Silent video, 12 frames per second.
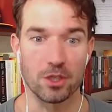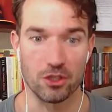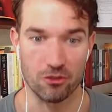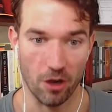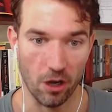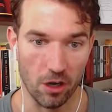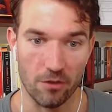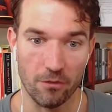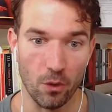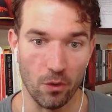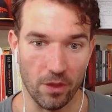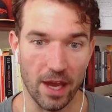strong
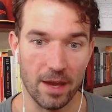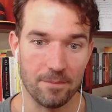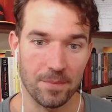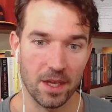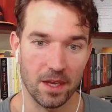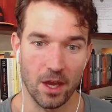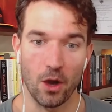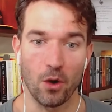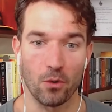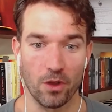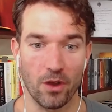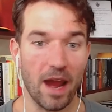for that,
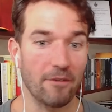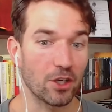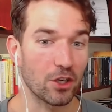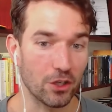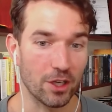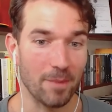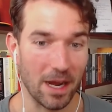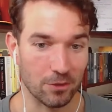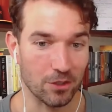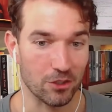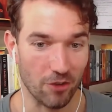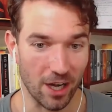although having a good amount
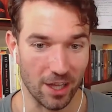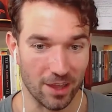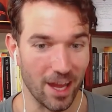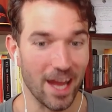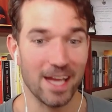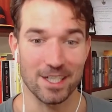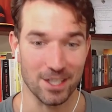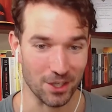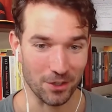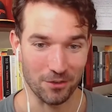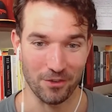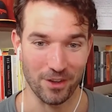of strength is
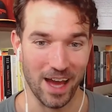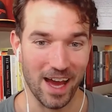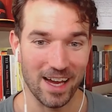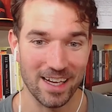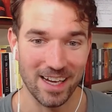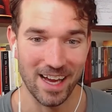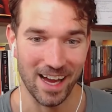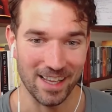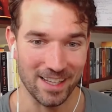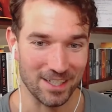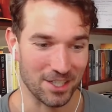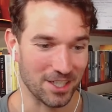good for that. And
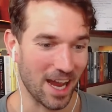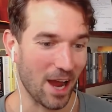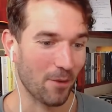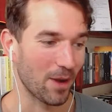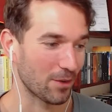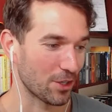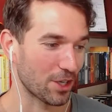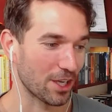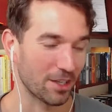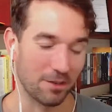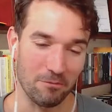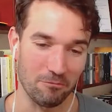then it's just how well you
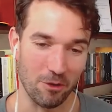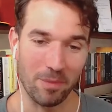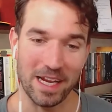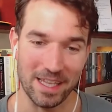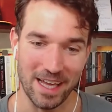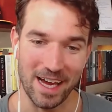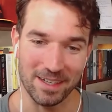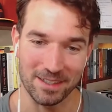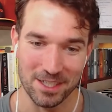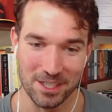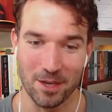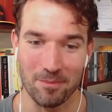can repeat that
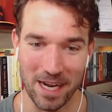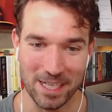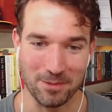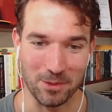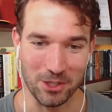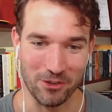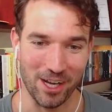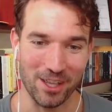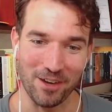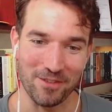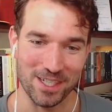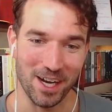submaximal strength
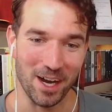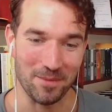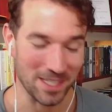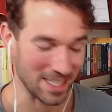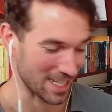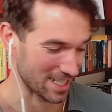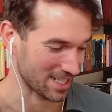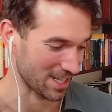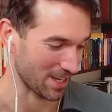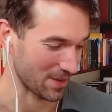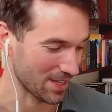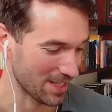over time, isn't it? So,